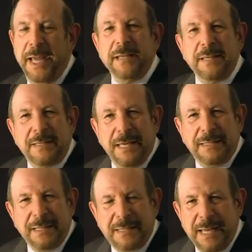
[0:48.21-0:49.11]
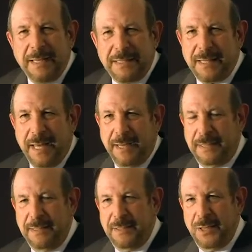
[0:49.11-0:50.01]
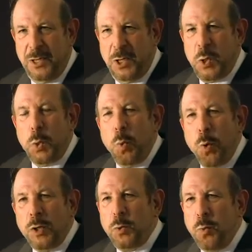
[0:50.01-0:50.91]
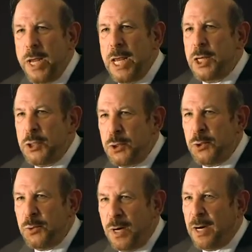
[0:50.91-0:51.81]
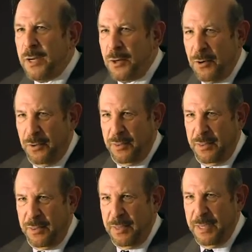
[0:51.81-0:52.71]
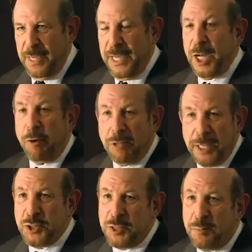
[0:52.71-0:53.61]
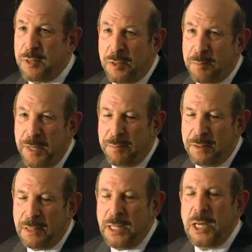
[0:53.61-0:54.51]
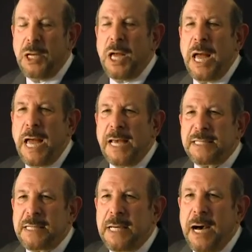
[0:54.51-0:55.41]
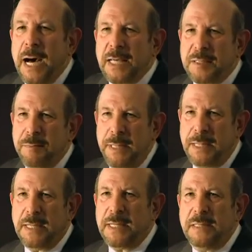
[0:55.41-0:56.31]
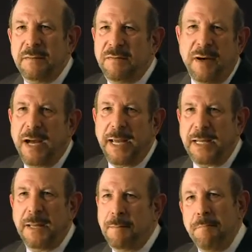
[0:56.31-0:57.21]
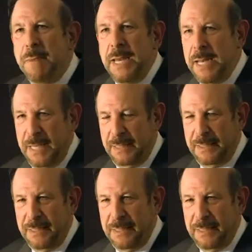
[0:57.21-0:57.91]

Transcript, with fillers: Is it, it's a sense that what we do on earth in our relationship with other people has cosmic divine meaning